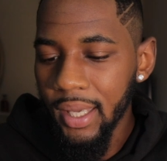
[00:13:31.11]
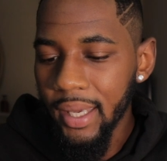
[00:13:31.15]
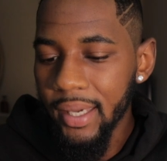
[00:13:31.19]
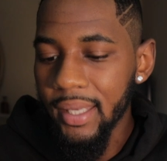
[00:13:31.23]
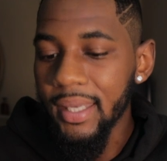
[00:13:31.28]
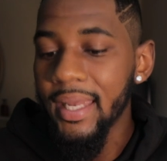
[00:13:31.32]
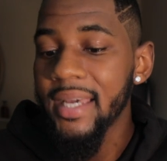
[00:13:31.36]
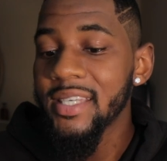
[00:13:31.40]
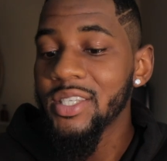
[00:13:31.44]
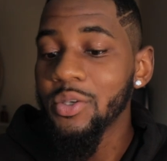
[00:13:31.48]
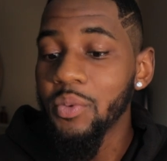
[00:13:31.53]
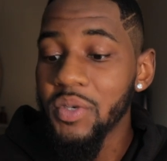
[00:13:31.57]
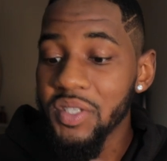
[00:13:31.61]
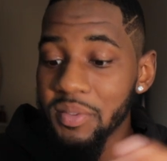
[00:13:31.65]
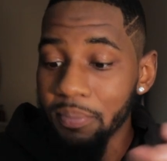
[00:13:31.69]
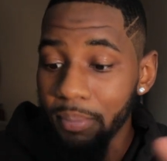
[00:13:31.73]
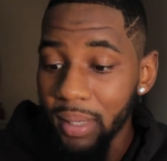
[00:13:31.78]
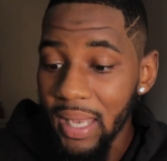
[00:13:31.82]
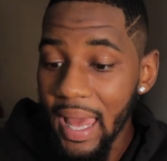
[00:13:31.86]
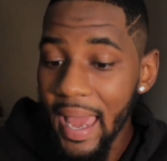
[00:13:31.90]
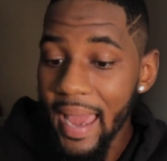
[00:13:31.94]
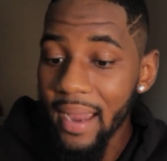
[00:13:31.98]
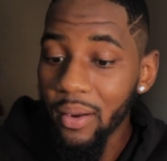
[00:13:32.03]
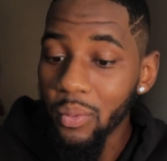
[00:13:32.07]
unless it was
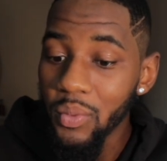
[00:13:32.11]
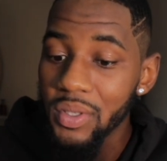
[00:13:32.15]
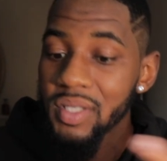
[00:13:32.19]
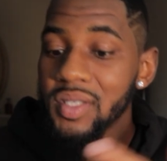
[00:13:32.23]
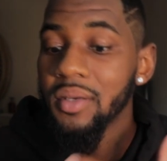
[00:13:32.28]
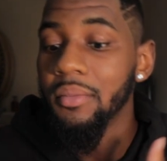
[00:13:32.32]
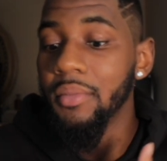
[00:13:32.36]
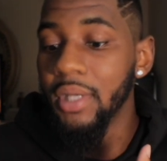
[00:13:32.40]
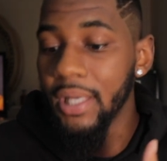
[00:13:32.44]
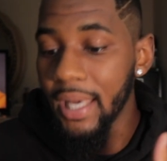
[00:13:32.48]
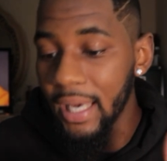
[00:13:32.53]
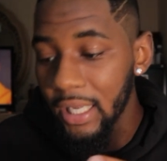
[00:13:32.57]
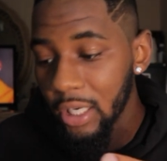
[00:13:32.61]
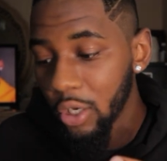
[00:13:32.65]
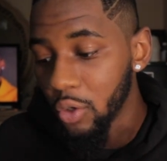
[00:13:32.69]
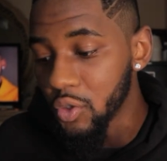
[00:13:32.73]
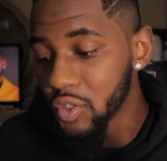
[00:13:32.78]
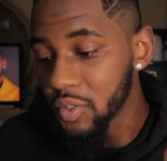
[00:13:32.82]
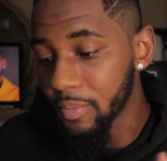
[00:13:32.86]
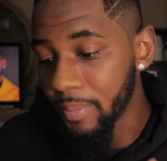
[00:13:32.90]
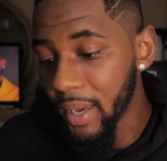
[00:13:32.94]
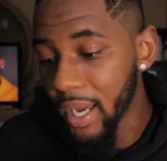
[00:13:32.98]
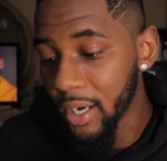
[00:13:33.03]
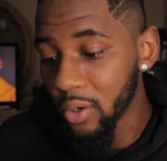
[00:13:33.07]
black with some
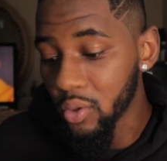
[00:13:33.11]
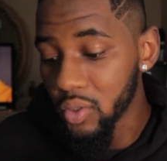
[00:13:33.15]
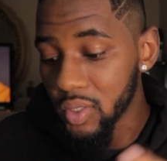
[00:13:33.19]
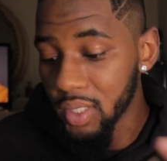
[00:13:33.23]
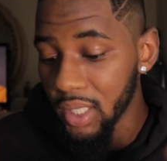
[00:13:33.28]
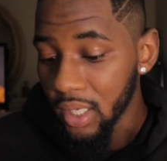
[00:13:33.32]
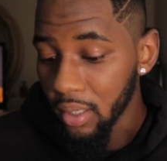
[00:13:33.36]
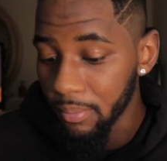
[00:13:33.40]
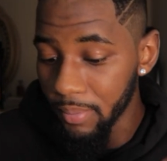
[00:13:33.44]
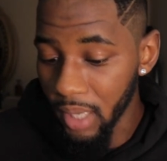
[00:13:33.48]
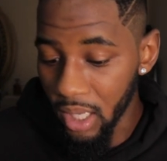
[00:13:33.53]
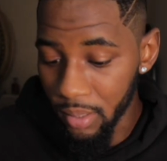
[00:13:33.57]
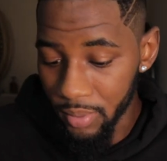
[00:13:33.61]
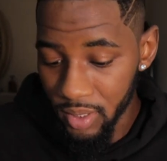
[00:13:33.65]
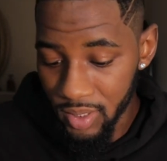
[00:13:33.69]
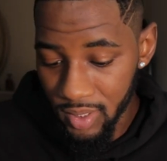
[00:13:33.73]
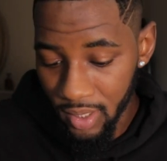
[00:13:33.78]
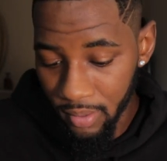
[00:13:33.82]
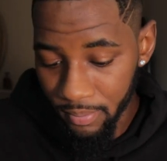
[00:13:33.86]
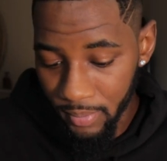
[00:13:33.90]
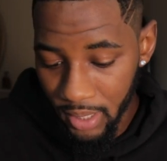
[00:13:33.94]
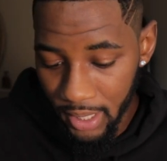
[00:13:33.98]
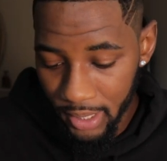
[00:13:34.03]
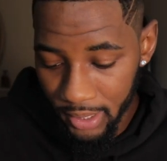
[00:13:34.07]
yellow speckles in it, maybe
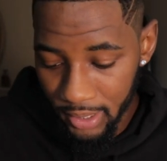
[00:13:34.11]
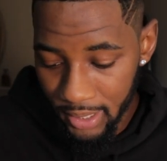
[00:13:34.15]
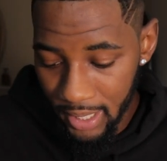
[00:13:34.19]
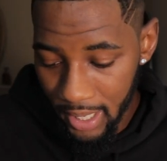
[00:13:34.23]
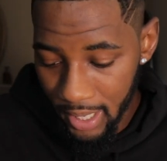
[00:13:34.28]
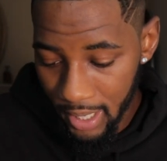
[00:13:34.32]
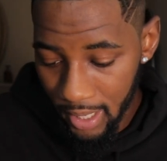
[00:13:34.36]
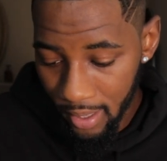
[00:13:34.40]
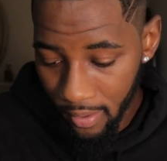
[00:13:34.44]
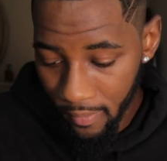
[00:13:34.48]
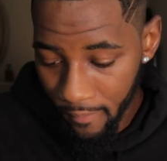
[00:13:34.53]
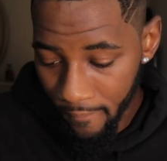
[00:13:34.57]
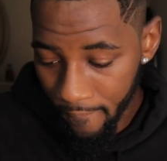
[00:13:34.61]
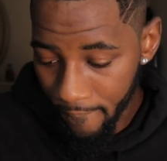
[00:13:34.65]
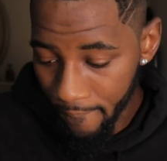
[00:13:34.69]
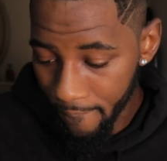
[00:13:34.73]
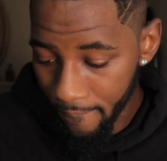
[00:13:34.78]
something like that.